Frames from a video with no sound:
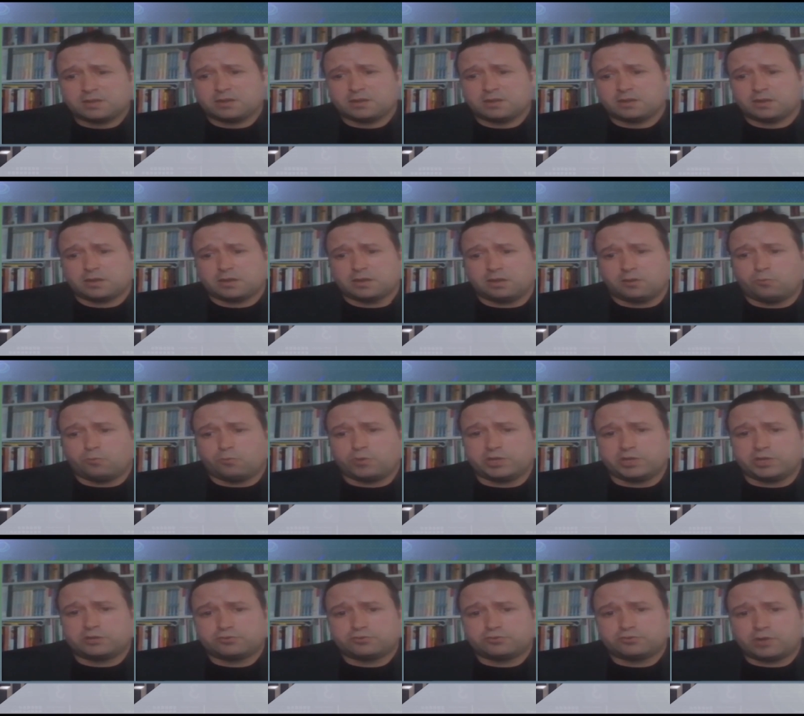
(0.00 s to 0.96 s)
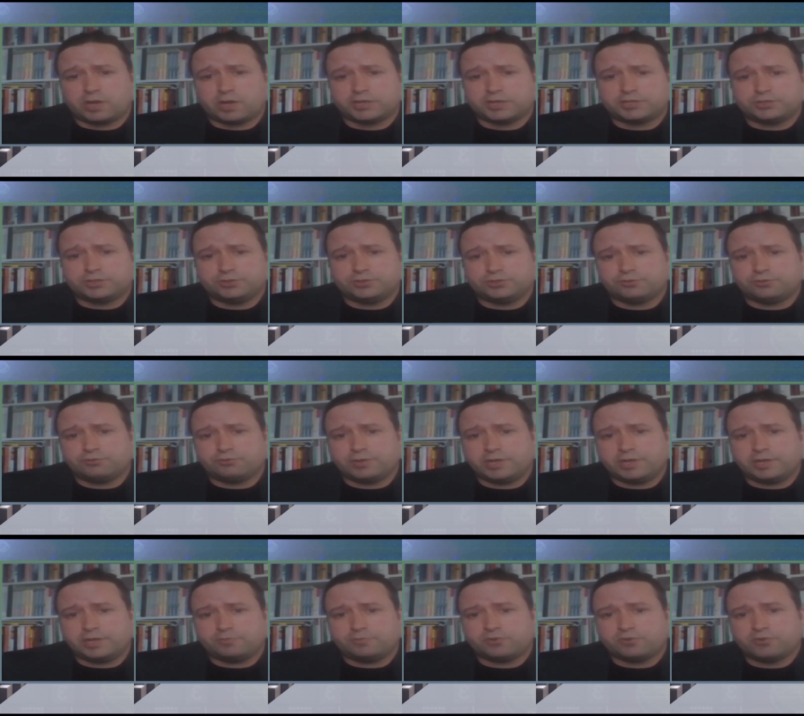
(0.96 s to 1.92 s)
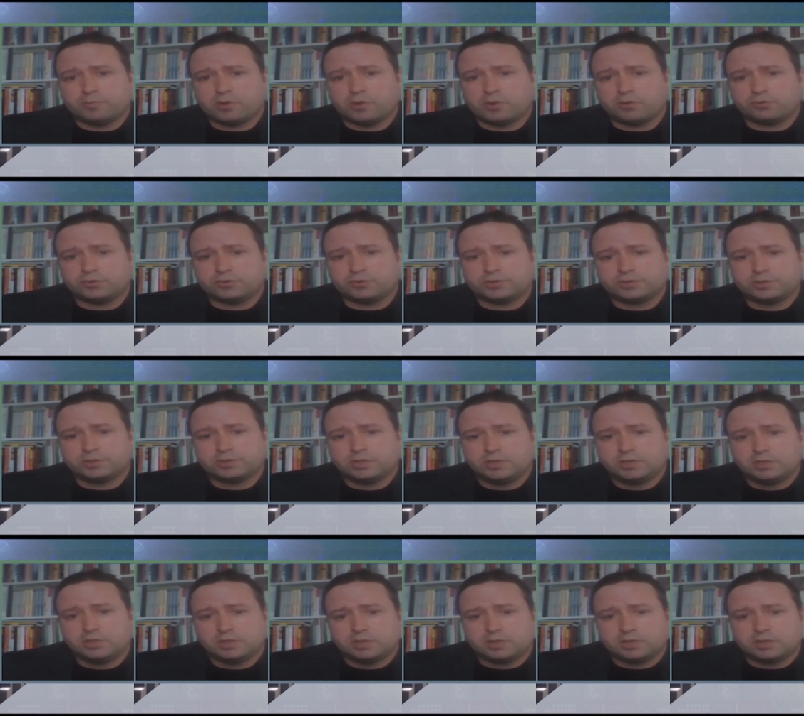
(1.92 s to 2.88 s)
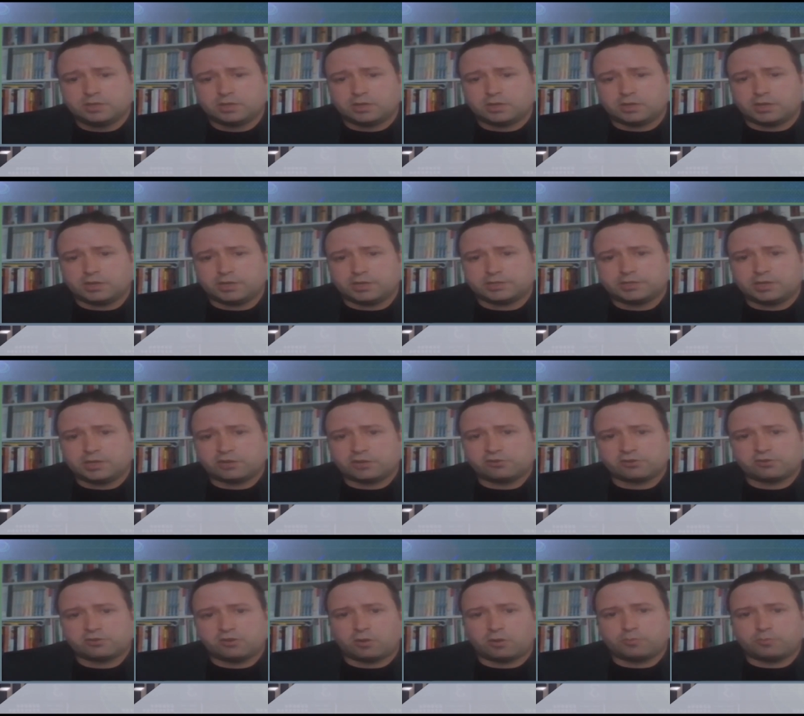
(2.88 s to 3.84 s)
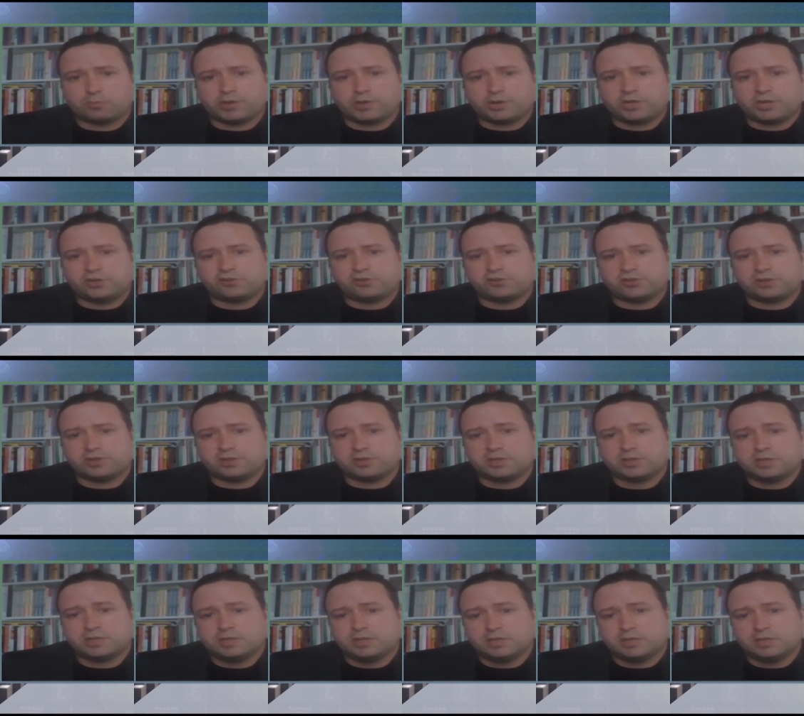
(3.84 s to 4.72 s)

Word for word: uh, we try to, to really promote uh, international cooperation